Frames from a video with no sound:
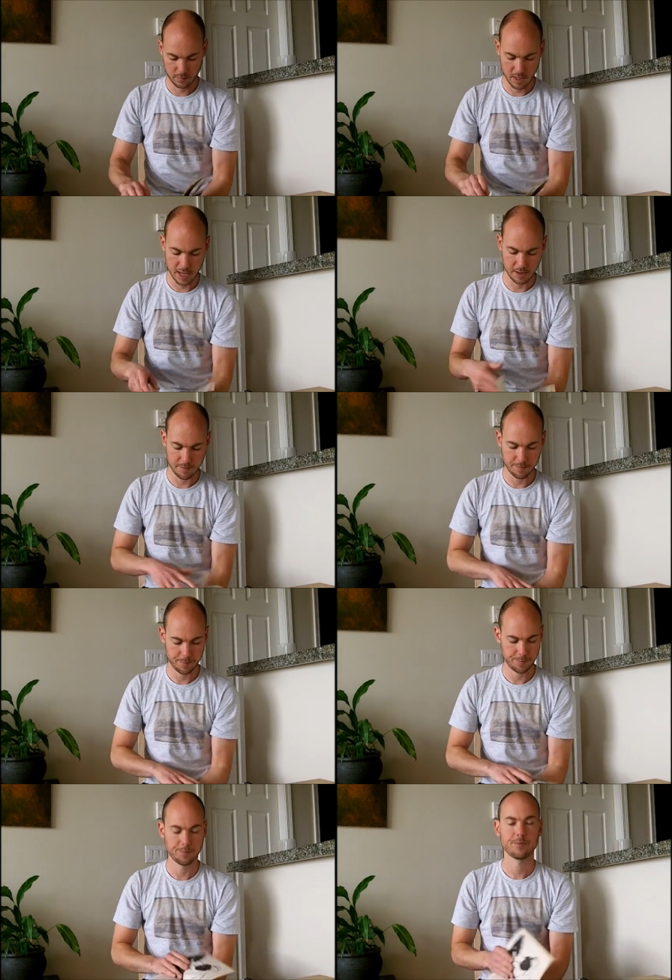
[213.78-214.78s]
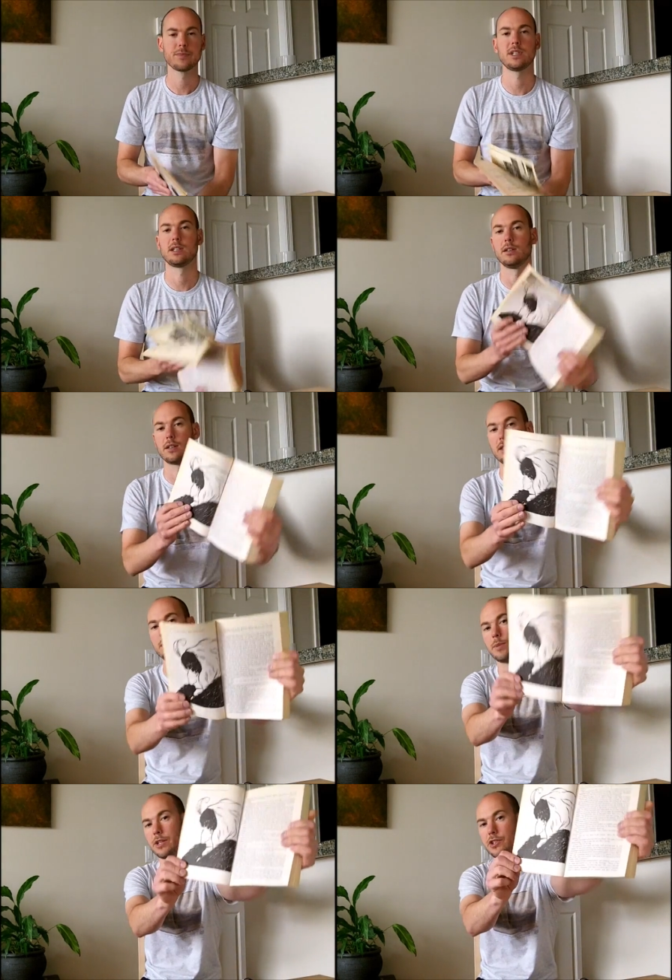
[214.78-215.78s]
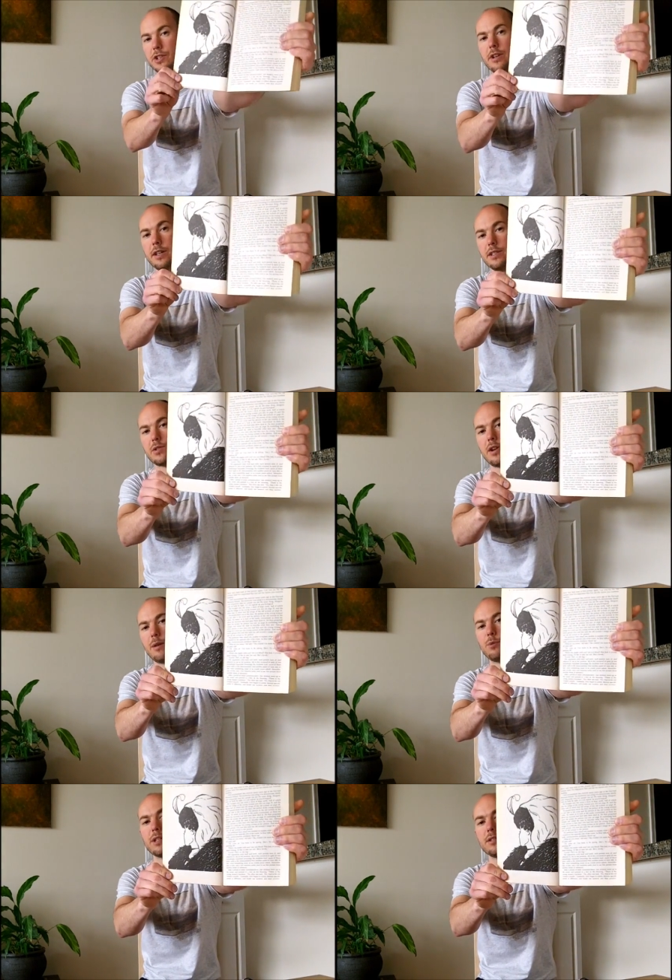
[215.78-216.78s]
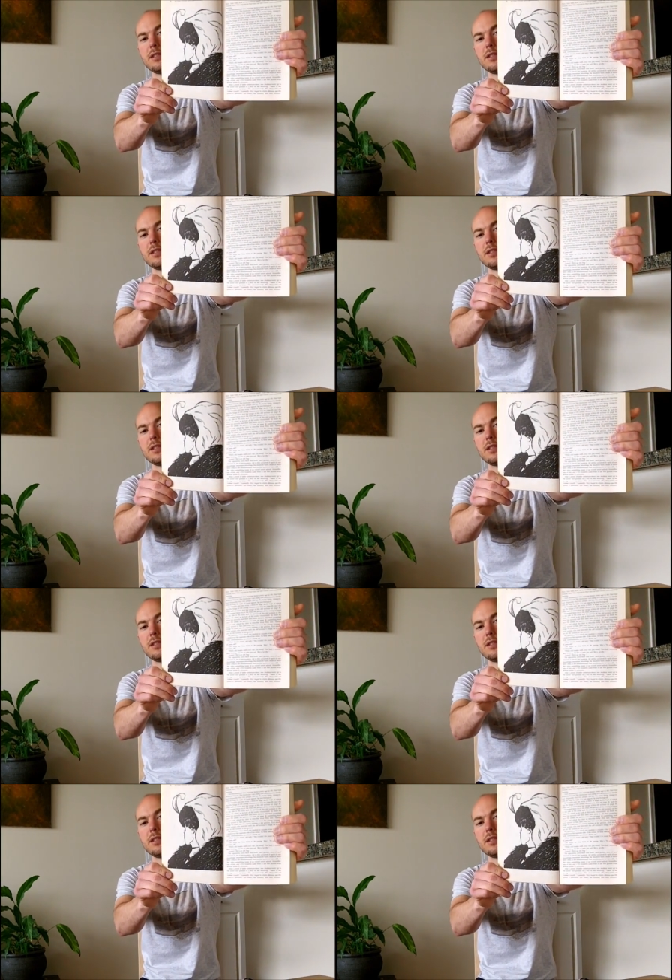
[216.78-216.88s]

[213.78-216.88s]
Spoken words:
Then, take a look at this picture and describe what you